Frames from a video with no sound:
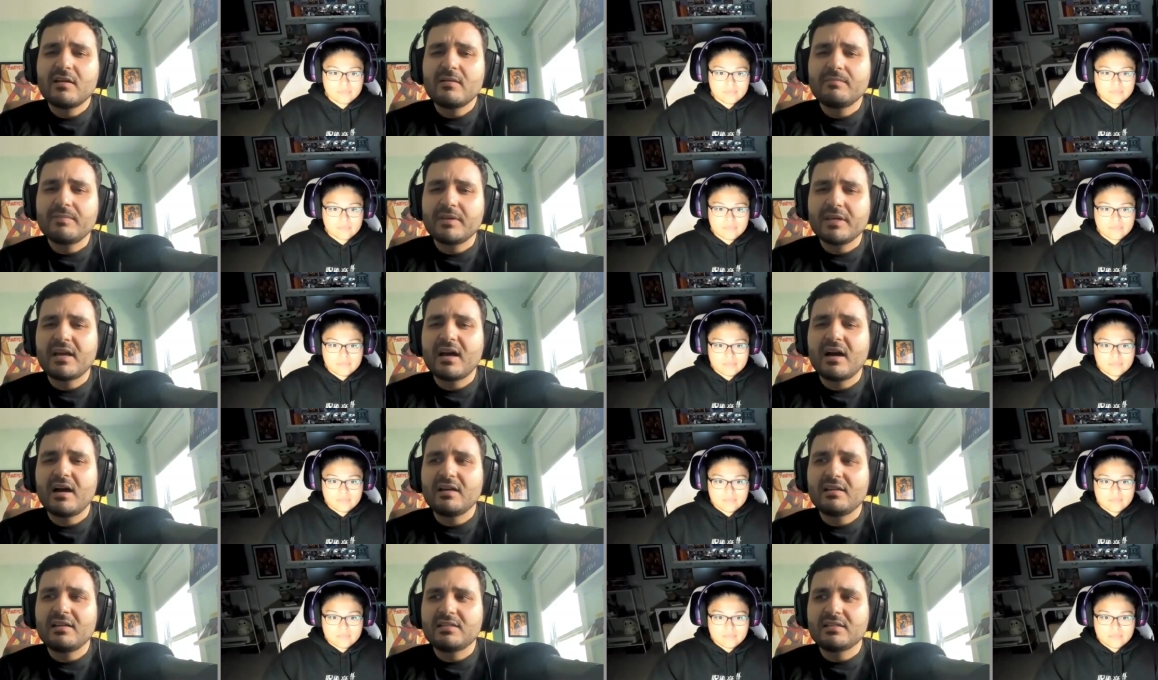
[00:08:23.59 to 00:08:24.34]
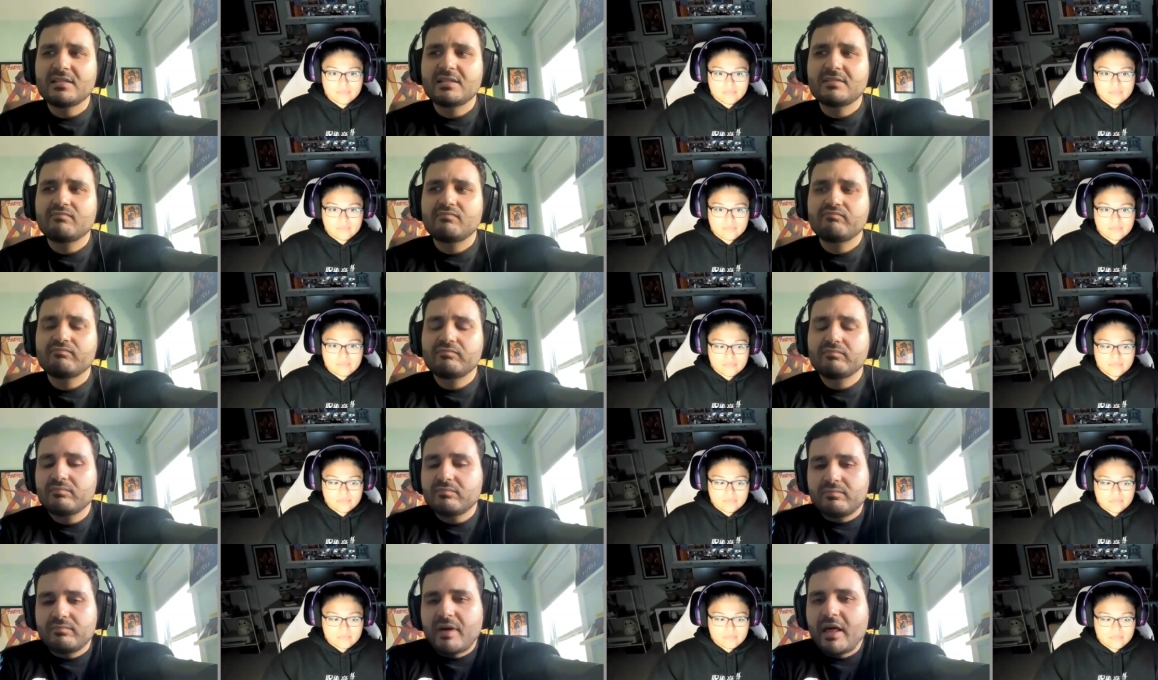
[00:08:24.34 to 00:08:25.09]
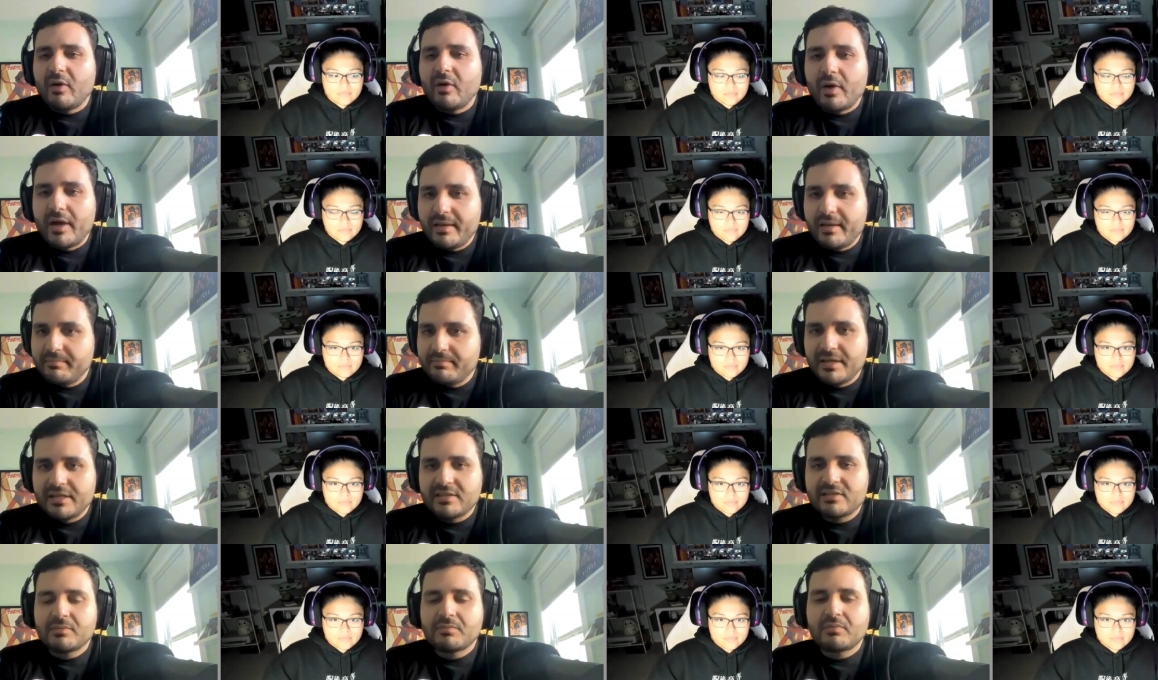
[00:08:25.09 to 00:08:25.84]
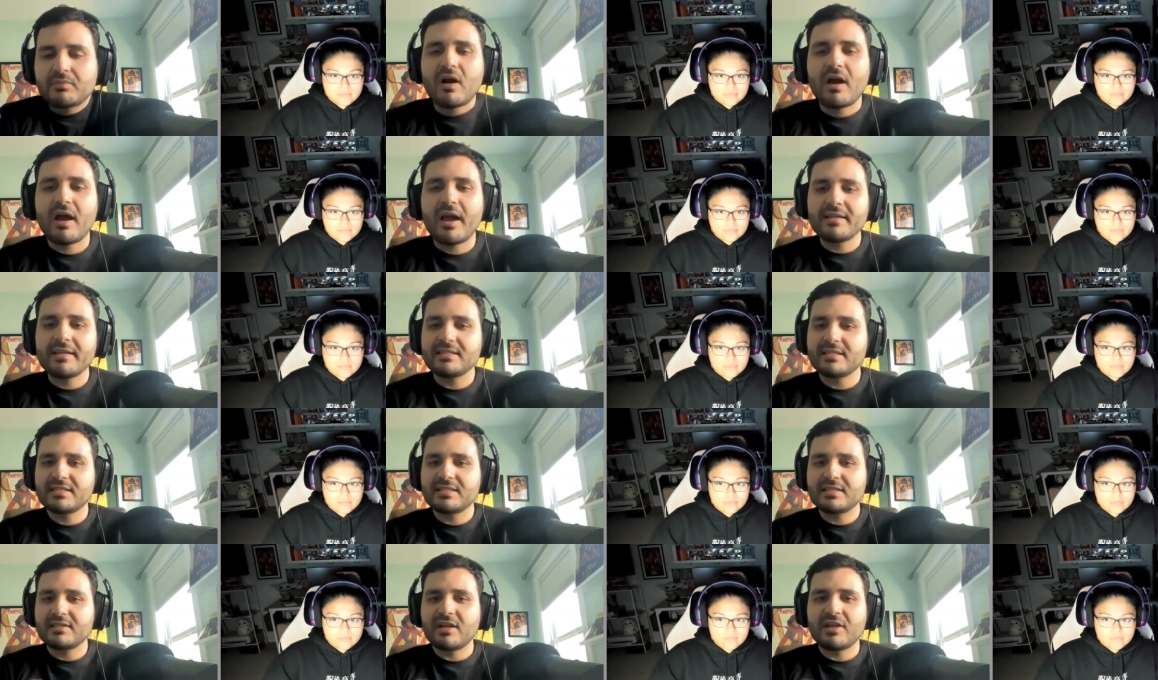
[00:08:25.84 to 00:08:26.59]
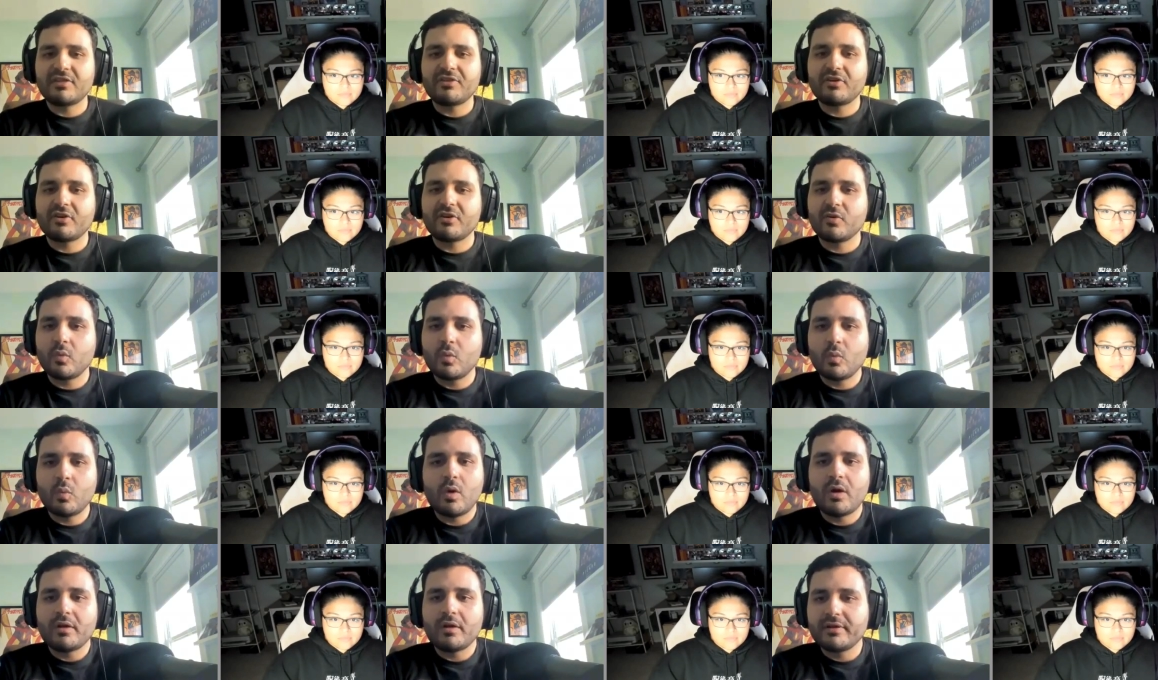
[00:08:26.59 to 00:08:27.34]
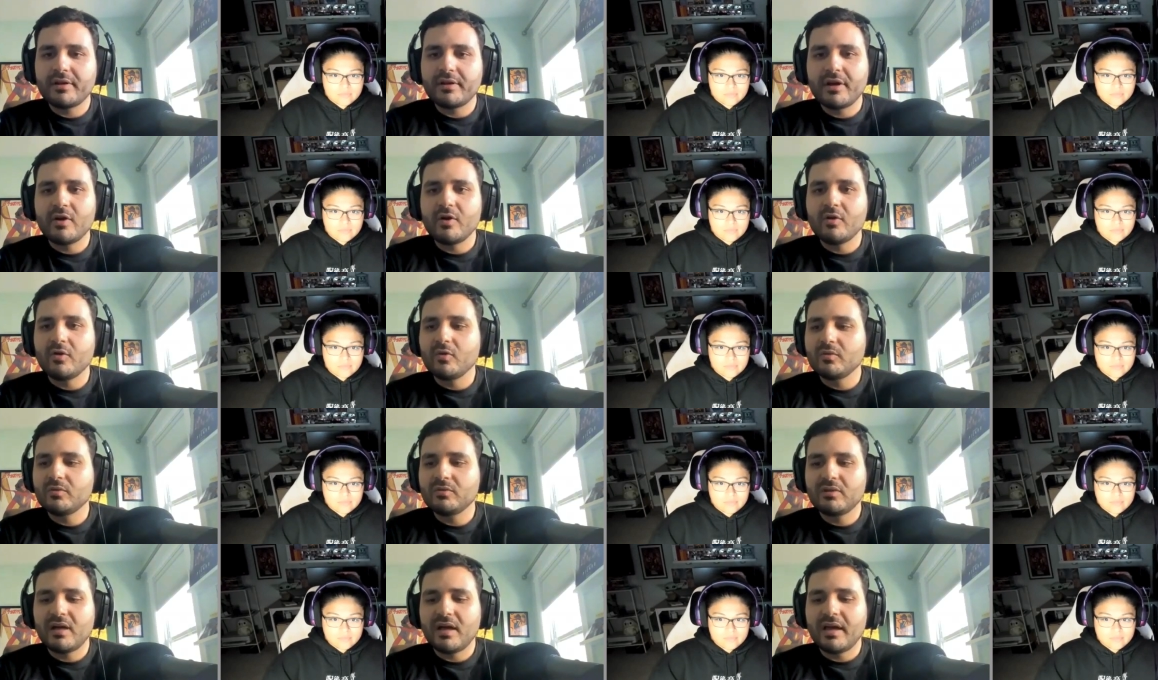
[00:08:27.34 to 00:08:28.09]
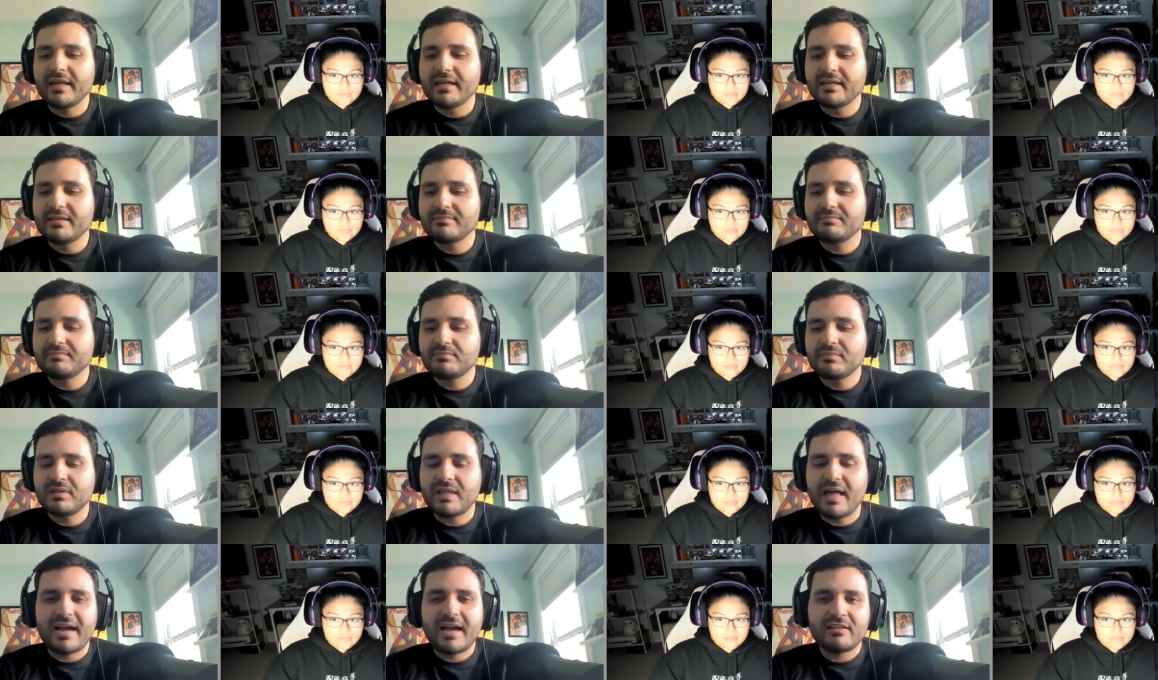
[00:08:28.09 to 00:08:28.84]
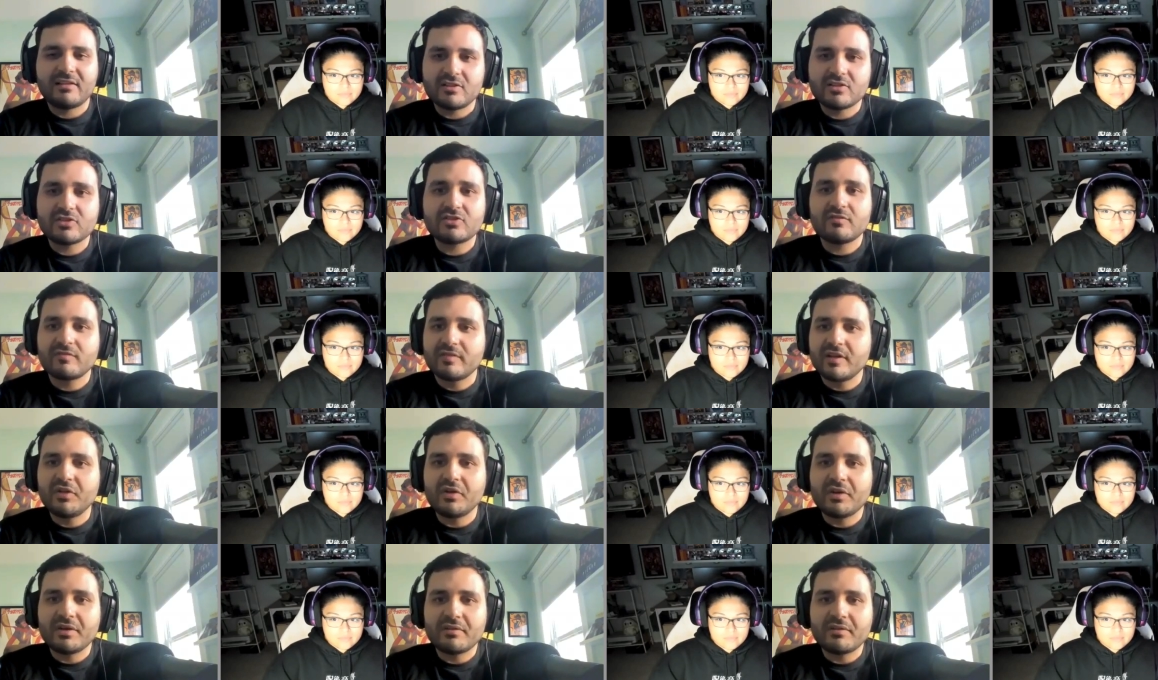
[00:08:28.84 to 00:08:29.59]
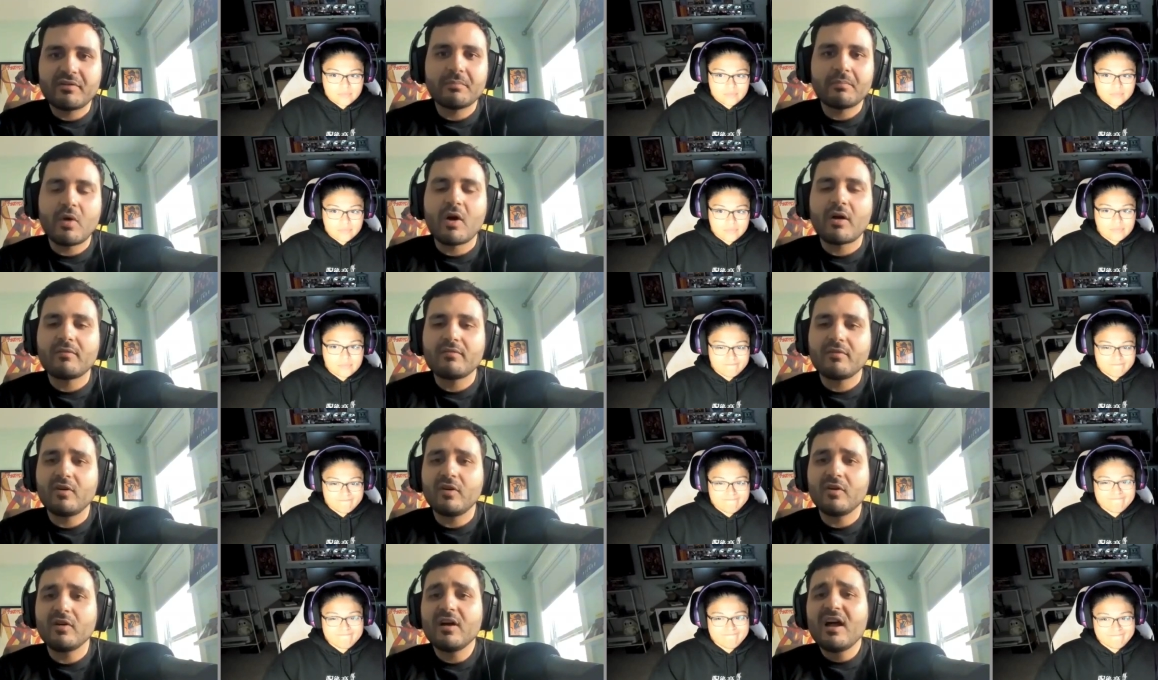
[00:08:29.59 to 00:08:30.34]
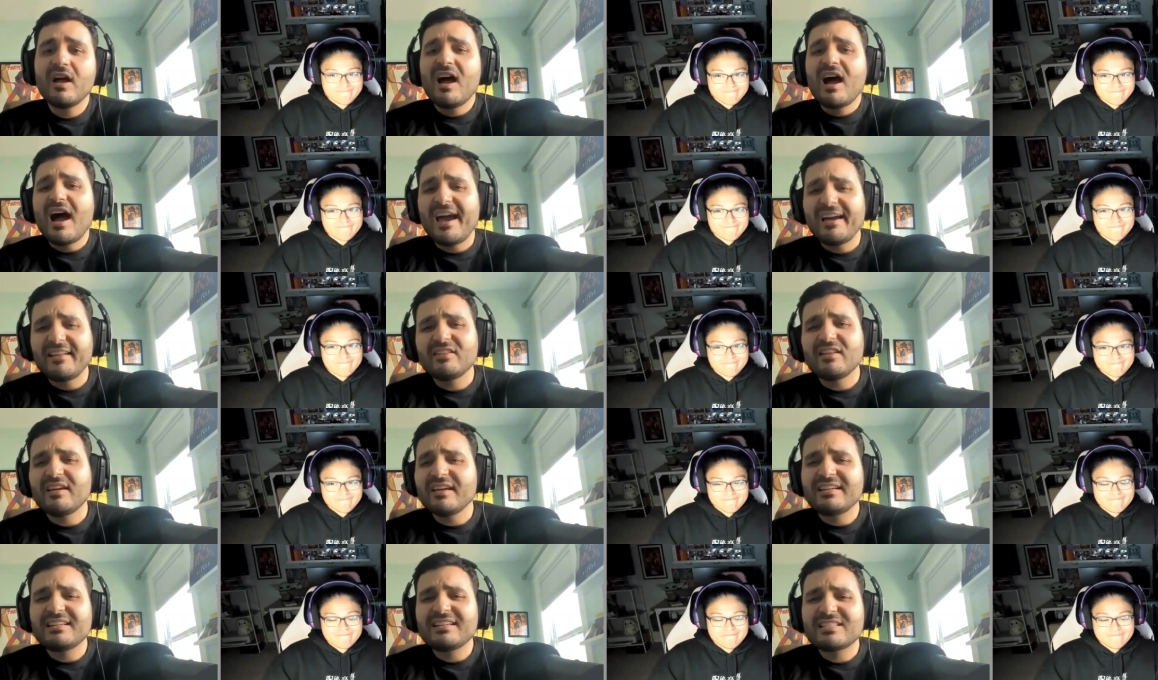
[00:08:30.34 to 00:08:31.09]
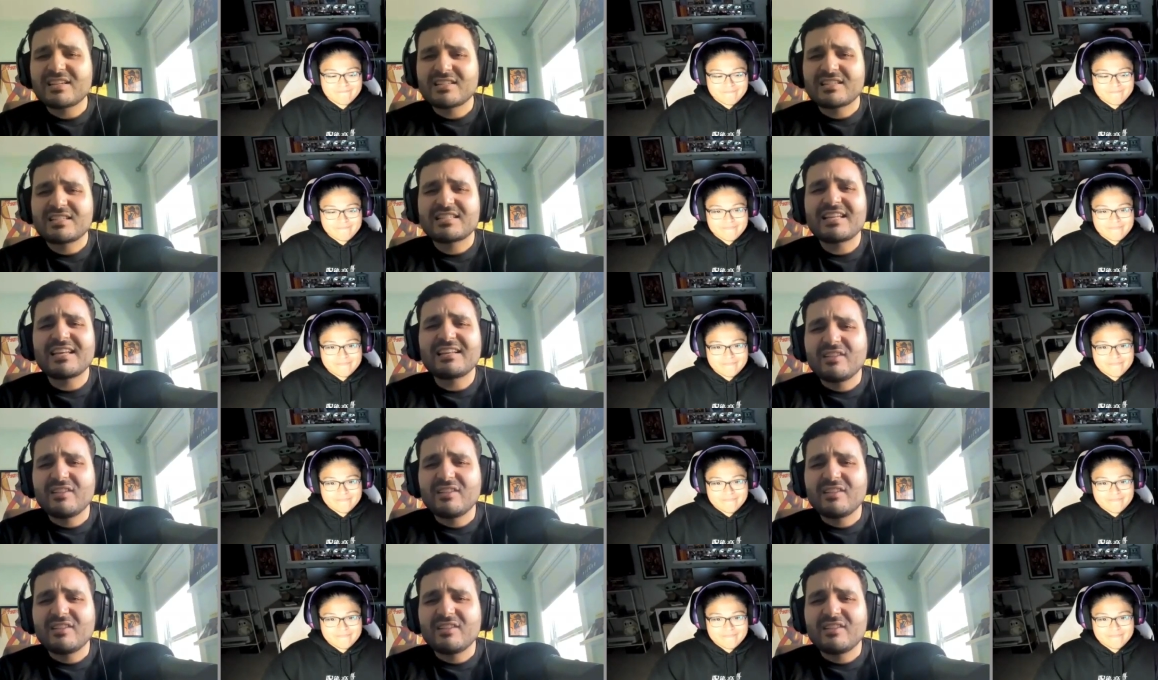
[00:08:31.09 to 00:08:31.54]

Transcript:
Speaker 1: Because, by the way, big surprise, this is another one no like lackluster villain from Marvel. I and it sucks because I